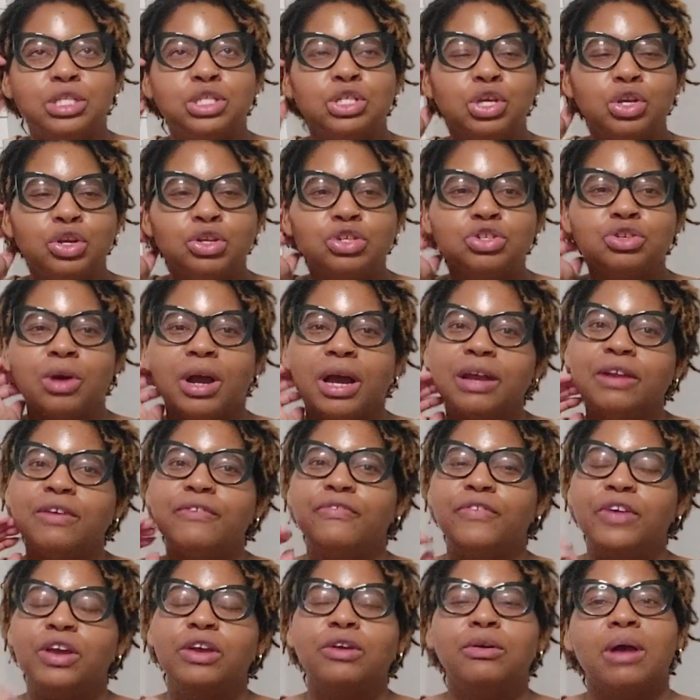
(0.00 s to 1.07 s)
So you're trying to
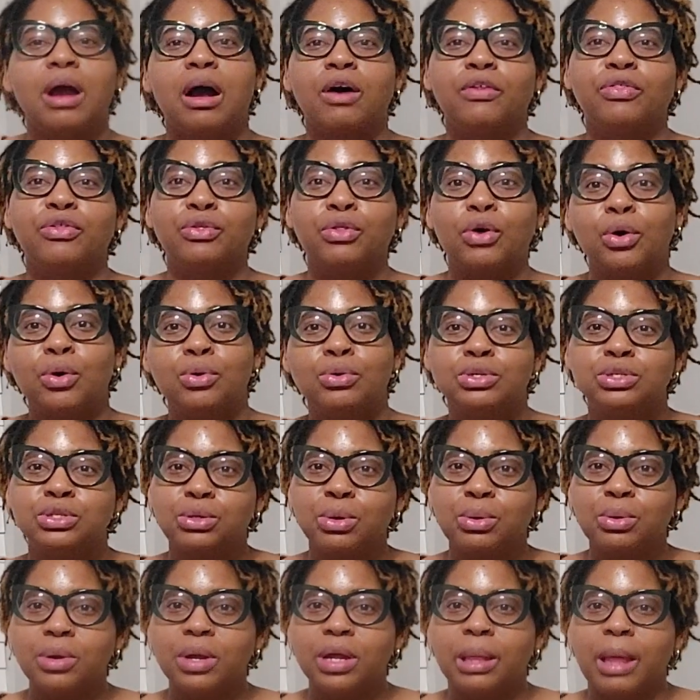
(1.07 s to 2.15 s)
figure out through the whole
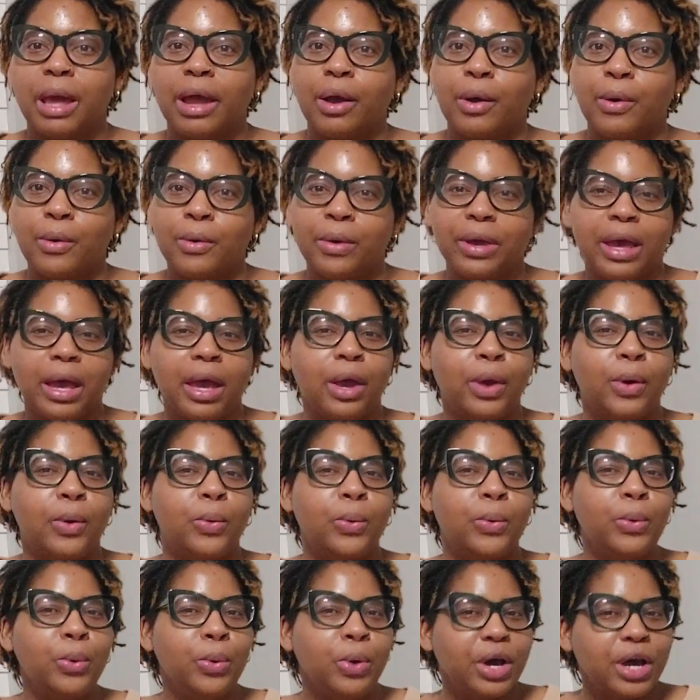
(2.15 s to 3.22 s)
story, like, okay,
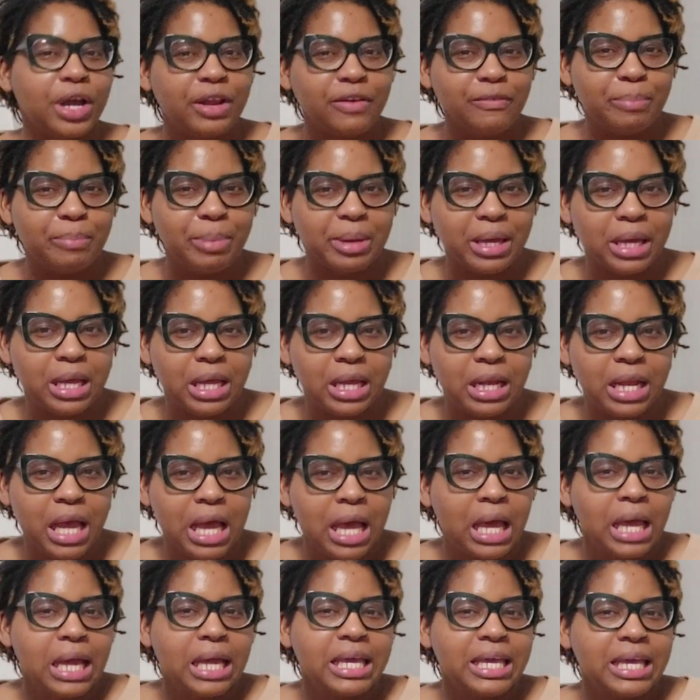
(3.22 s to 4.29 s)
who could have been
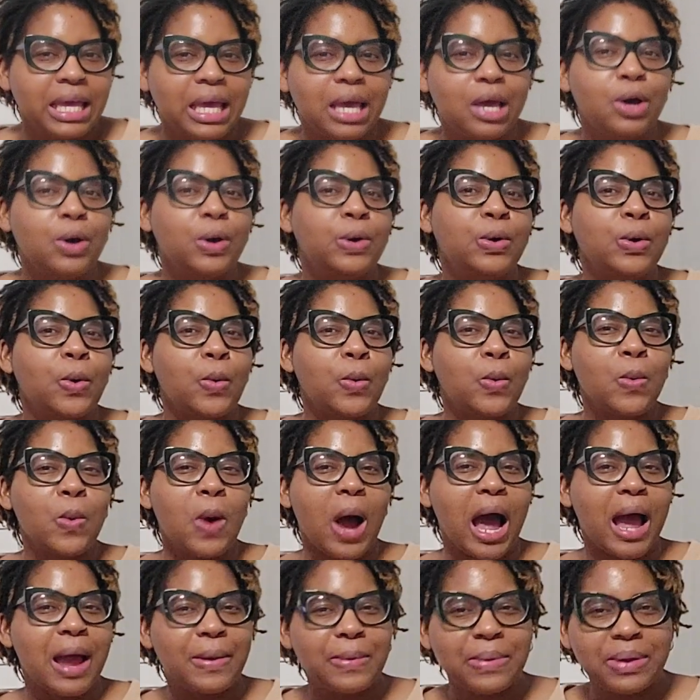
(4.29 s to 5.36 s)
killed,
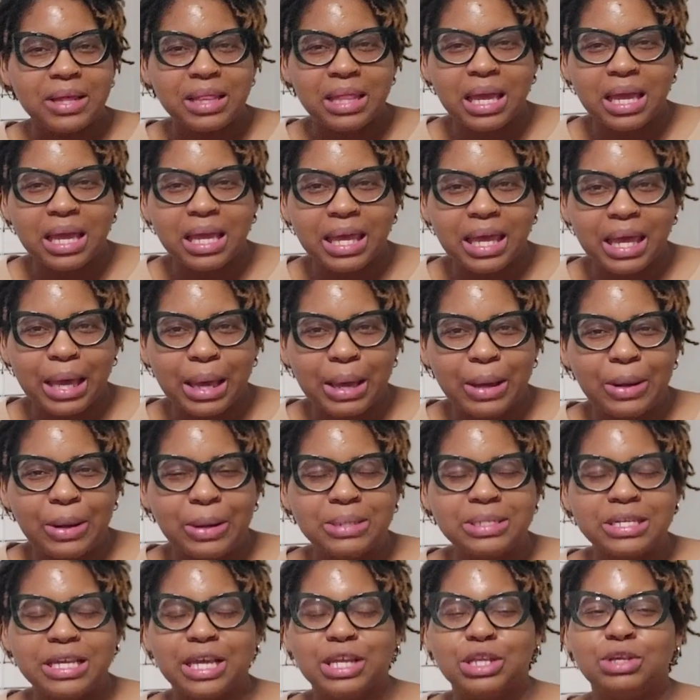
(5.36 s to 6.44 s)
why were they
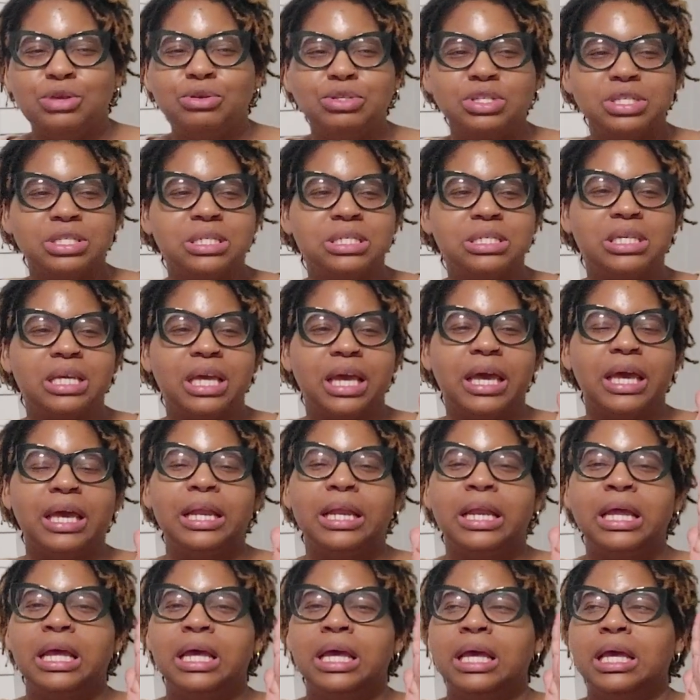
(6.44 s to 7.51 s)
killed, and you just
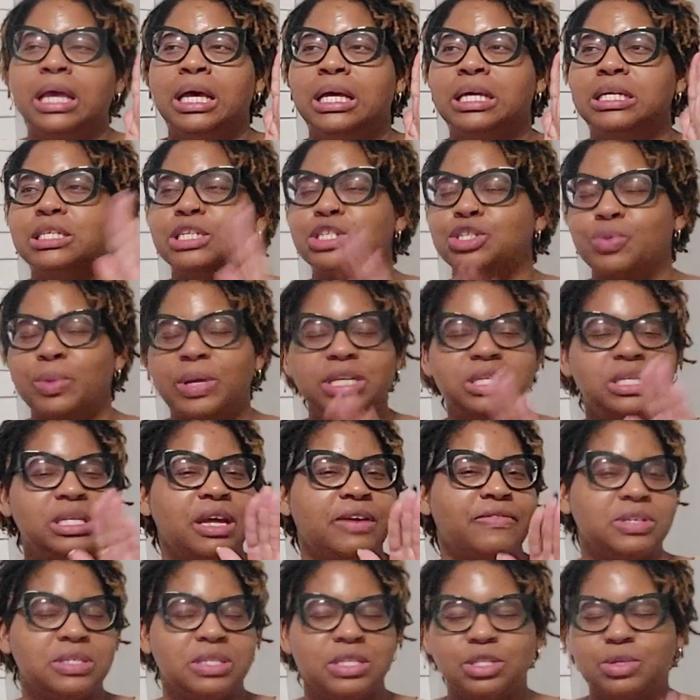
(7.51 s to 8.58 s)
get situation
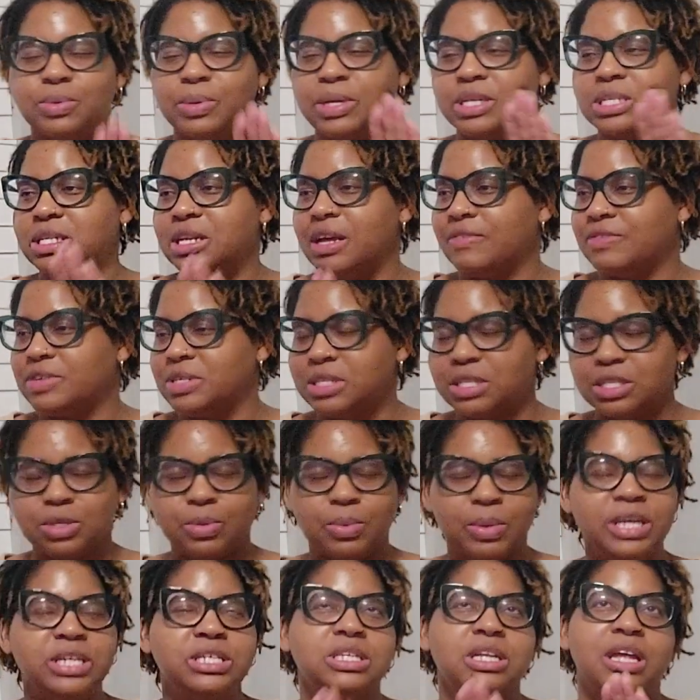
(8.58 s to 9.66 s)
after situation after
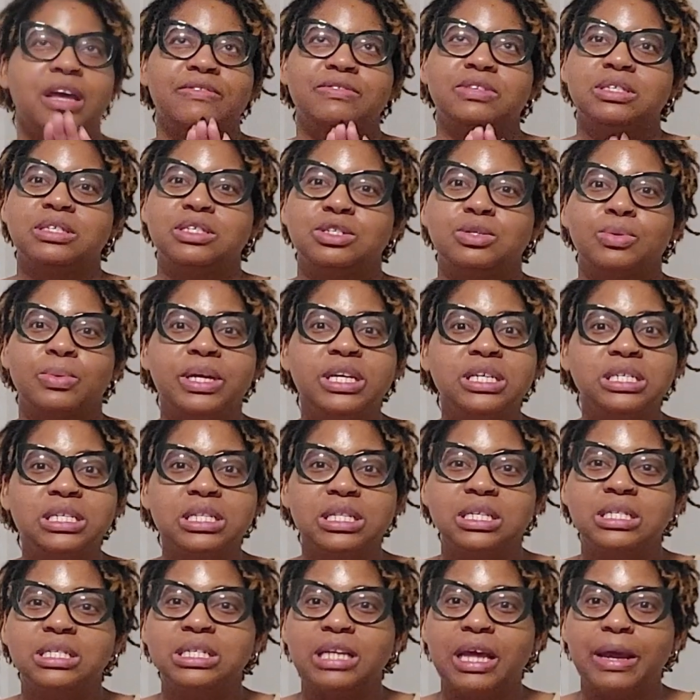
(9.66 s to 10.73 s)
situation after situation.
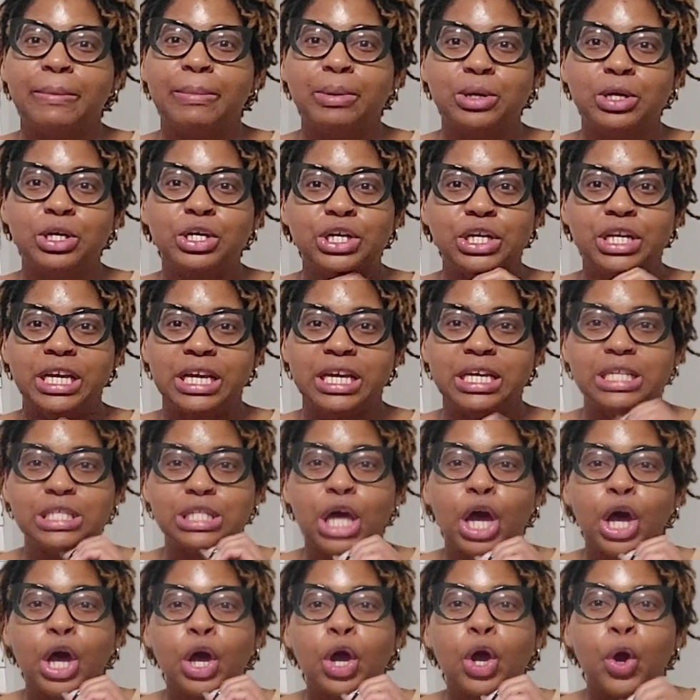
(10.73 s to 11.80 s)
This neighborhood is
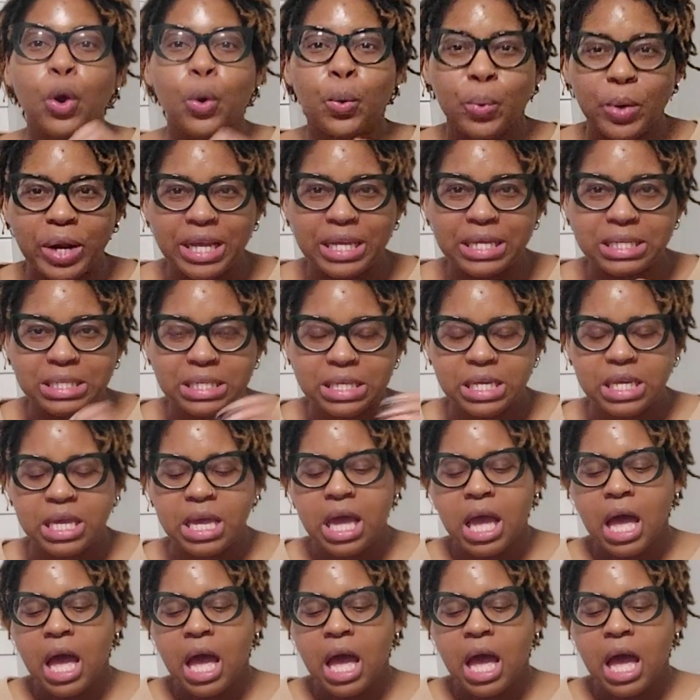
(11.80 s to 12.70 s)
crazy.